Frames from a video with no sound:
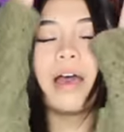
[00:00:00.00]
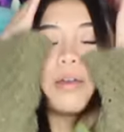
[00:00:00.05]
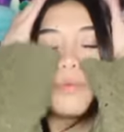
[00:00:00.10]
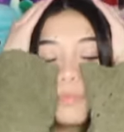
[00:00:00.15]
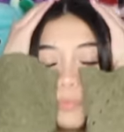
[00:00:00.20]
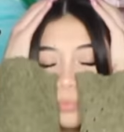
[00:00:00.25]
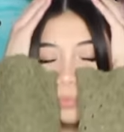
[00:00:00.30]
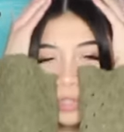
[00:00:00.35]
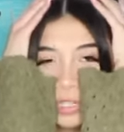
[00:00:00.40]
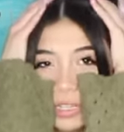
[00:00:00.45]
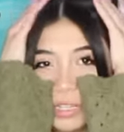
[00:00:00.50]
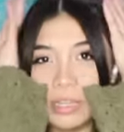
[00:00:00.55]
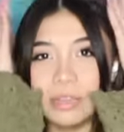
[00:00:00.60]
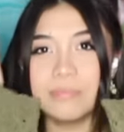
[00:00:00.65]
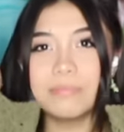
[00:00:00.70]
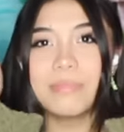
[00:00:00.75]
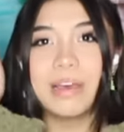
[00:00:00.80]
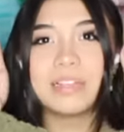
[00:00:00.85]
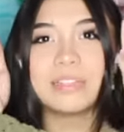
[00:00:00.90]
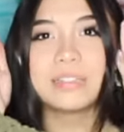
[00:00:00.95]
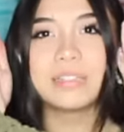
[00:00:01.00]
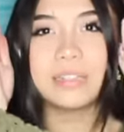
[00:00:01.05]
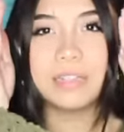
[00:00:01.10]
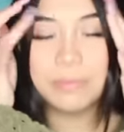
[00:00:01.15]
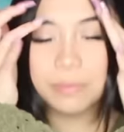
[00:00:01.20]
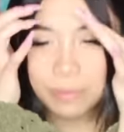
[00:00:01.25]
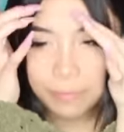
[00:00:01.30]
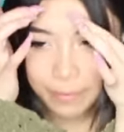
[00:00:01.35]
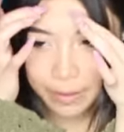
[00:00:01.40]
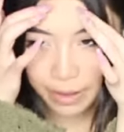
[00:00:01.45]
not really
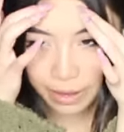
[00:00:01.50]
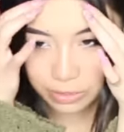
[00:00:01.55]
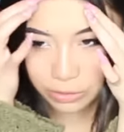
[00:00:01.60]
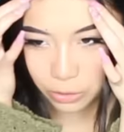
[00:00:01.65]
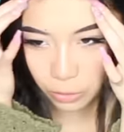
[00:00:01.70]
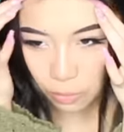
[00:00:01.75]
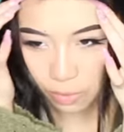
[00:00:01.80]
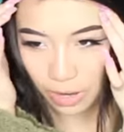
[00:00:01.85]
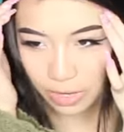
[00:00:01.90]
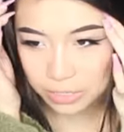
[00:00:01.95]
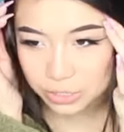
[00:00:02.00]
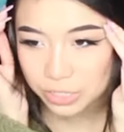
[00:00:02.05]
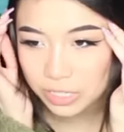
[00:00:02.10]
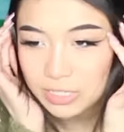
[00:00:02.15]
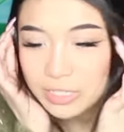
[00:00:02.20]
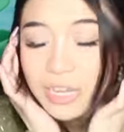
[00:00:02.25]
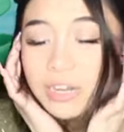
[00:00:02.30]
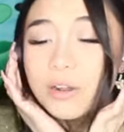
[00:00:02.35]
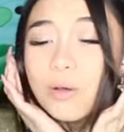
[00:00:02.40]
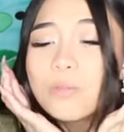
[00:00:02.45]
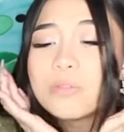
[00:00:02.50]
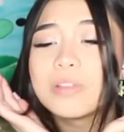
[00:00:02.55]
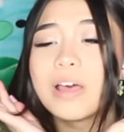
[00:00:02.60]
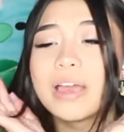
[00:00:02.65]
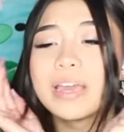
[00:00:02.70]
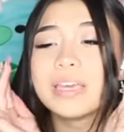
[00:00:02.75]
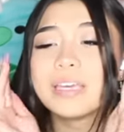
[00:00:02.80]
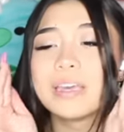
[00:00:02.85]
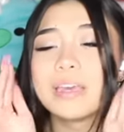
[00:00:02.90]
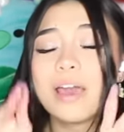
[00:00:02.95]
mentally prepared to watch this. I
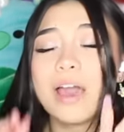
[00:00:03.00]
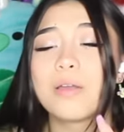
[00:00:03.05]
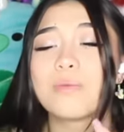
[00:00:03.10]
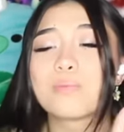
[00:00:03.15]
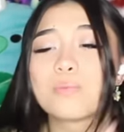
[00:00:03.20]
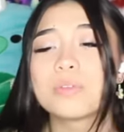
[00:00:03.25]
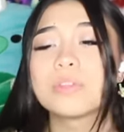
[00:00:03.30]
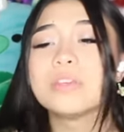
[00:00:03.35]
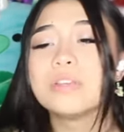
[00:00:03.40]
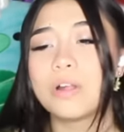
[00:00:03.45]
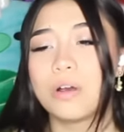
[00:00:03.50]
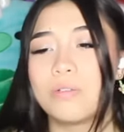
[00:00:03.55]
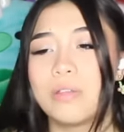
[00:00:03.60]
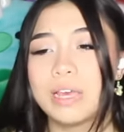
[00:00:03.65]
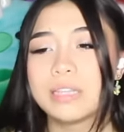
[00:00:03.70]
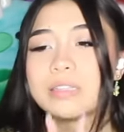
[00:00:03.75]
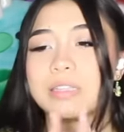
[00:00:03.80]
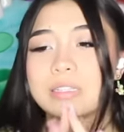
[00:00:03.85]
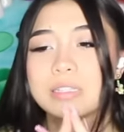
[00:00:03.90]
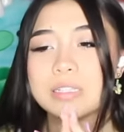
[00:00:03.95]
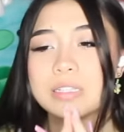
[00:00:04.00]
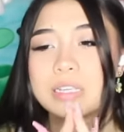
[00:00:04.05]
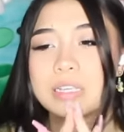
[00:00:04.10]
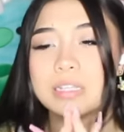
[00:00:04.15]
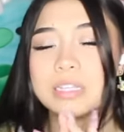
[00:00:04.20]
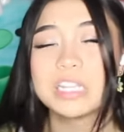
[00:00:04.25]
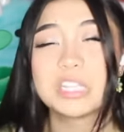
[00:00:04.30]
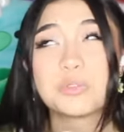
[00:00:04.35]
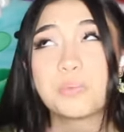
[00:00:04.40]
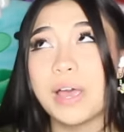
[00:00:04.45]
don't like it. I really don't like this
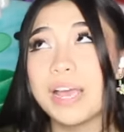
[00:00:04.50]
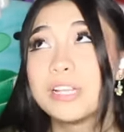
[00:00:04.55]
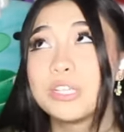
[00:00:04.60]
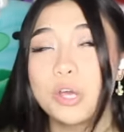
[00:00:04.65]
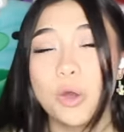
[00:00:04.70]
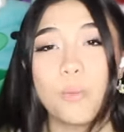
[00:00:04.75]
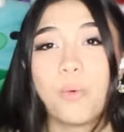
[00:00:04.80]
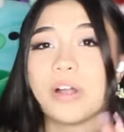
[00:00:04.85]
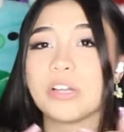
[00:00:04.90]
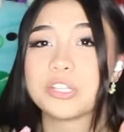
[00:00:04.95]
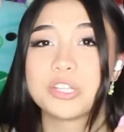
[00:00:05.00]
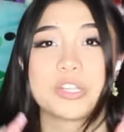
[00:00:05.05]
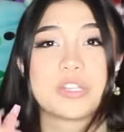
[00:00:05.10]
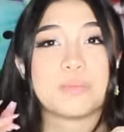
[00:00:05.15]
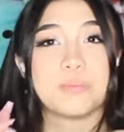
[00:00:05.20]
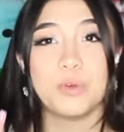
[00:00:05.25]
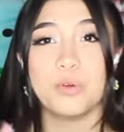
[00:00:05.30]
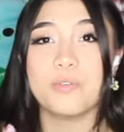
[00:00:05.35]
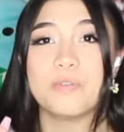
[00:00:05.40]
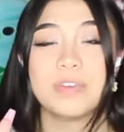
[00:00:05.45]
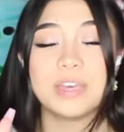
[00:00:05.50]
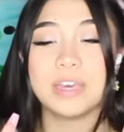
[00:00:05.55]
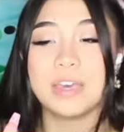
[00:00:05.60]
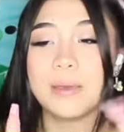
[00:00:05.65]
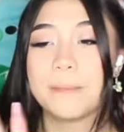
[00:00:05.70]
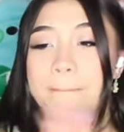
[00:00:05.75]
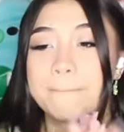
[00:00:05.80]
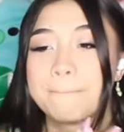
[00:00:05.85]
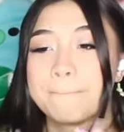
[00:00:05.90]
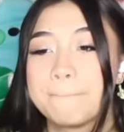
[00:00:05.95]
scene. This is why I don't watch this movie.